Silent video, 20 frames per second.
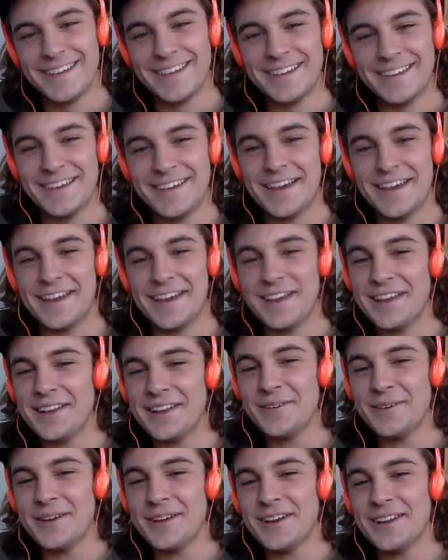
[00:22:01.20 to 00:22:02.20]
Yeah,
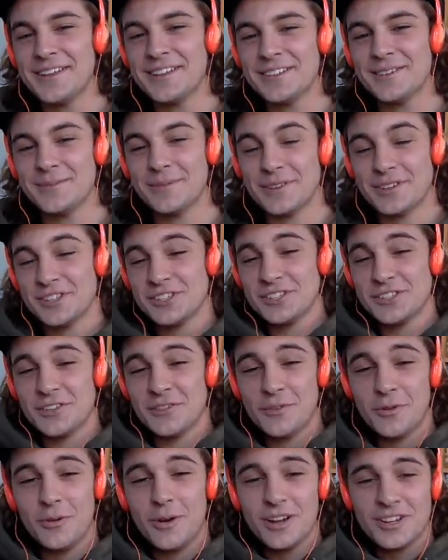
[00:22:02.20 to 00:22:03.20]
just
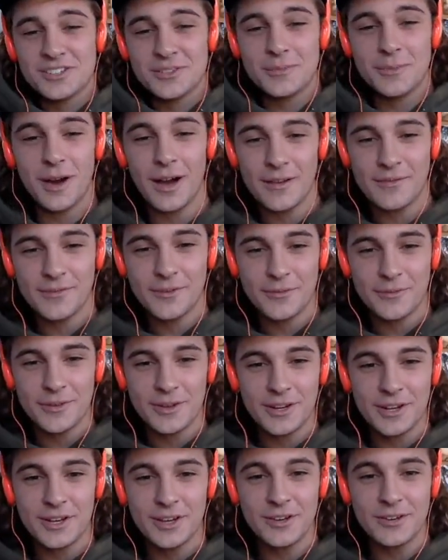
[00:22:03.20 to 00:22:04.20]
you watch a Mafia
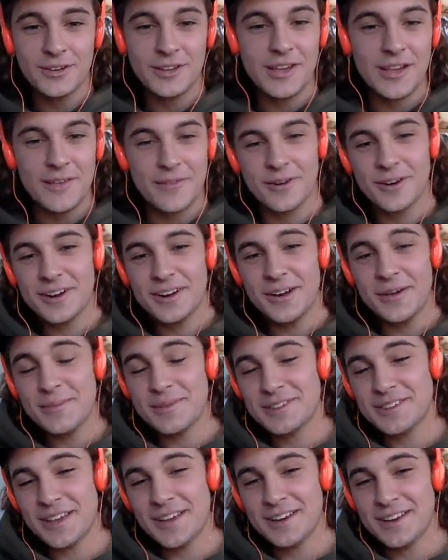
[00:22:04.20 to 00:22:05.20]
video. If you're gonna come
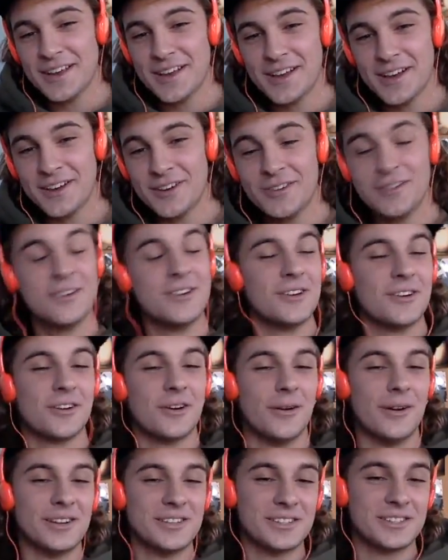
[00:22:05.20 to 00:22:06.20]
to San Diego,
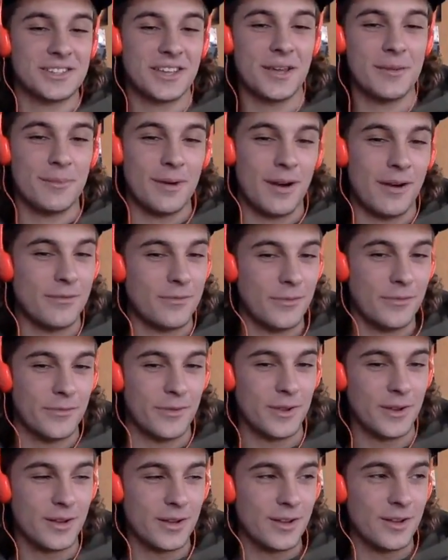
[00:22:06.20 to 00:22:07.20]
go watch a Skate Mafia
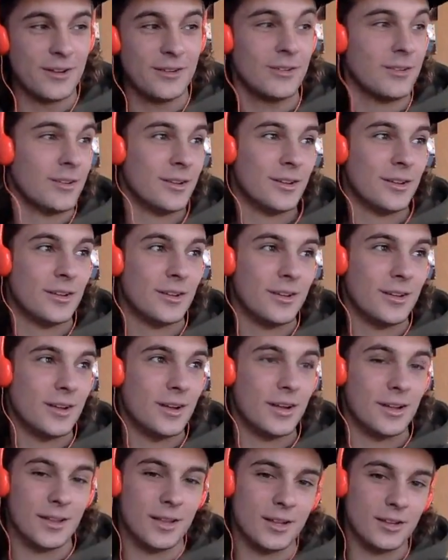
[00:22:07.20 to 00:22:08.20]
video,
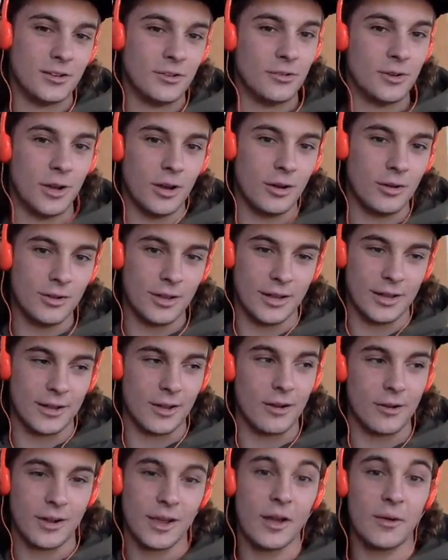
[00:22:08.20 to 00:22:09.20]
and then you'll know like,
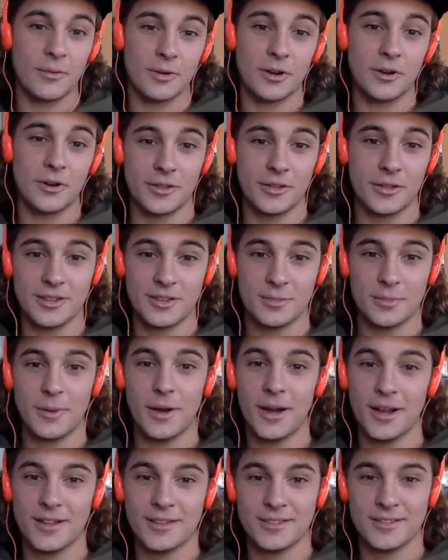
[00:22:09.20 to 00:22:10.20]
okay, I want to go to these
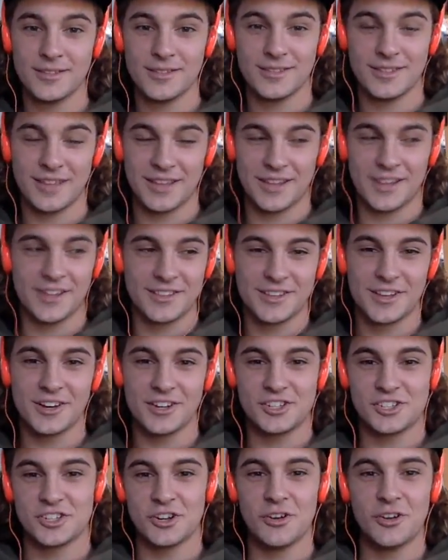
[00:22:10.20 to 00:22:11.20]
spots. Like it's
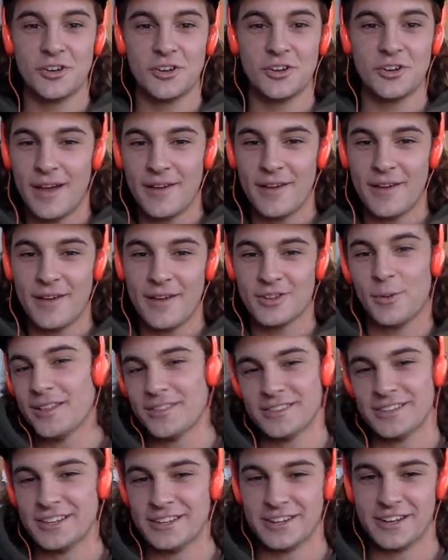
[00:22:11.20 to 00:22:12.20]
gonna show you every
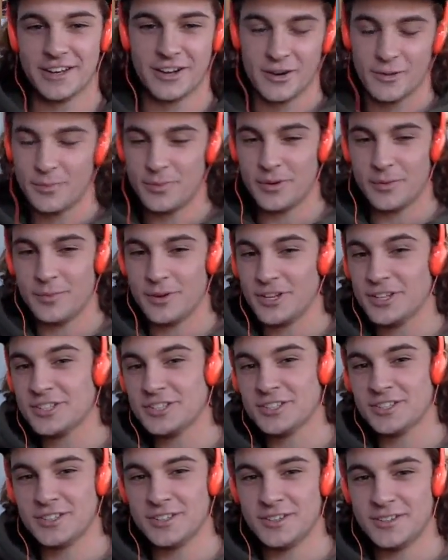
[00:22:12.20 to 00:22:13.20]
spot in San Diego pretty
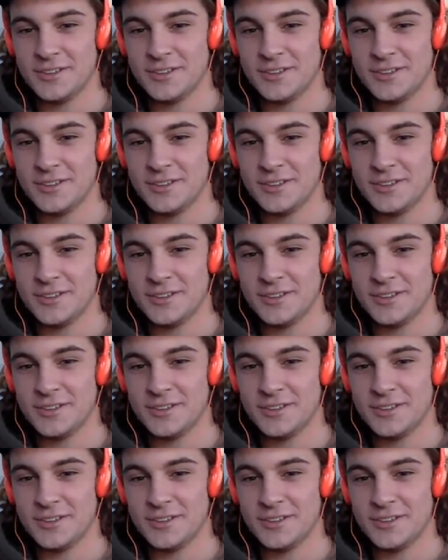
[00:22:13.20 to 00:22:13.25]
much.